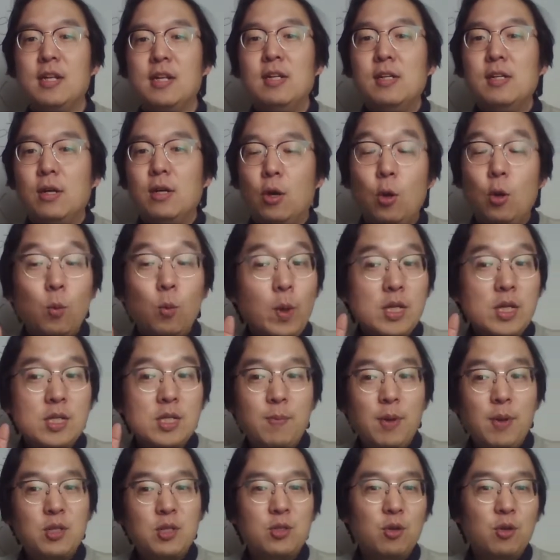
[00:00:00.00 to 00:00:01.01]
Always make
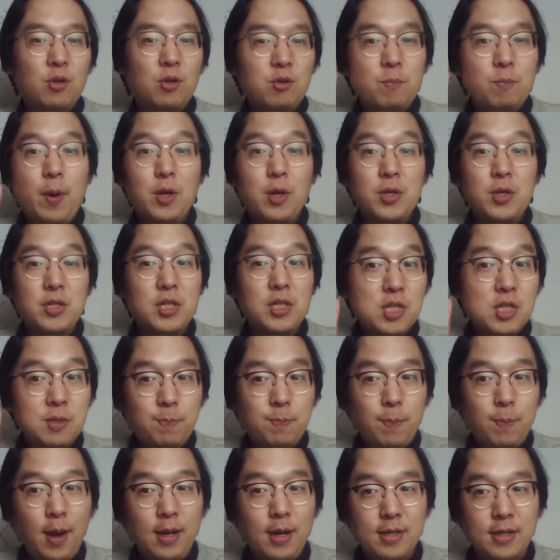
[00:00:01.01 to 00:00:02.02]
sure you punch
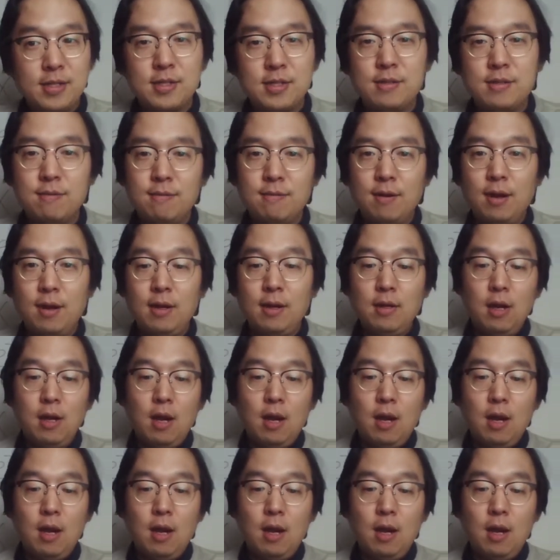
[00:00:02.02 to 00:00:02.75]
space, right?